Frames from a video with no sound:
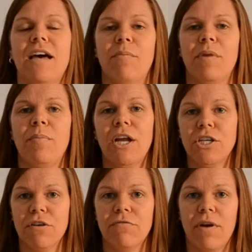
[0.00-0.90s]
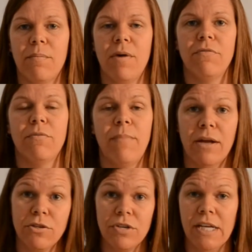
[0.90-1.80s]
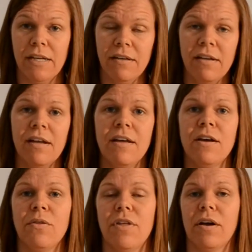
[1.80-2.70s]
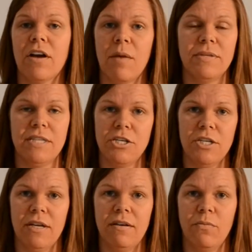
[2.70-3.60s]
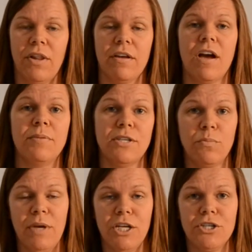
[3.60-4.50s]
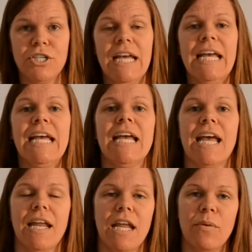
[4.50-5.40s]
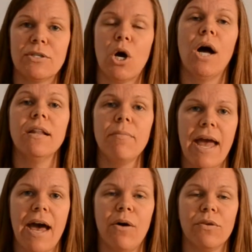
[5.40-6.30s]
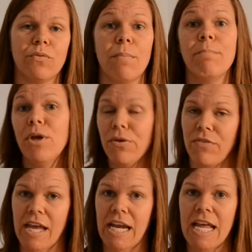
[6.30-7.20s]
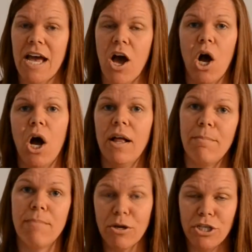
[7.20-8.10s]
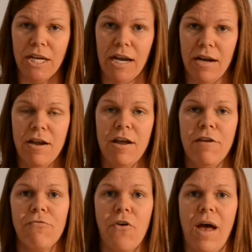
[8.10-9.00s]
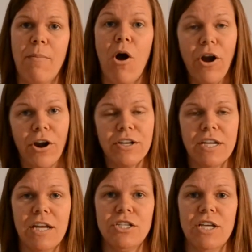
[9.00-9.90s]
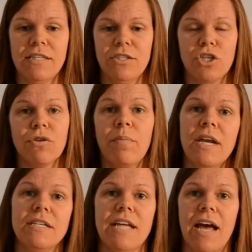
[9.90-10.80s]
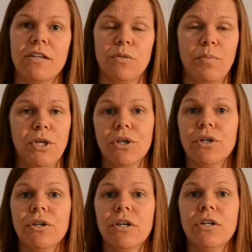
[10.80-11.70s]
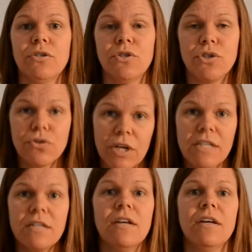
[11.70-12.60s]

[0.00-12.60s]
a picture from Mondrian, the composition, one of the composition pictures, and he was all about removing all emotion from art and just stripping it down to pure, strict,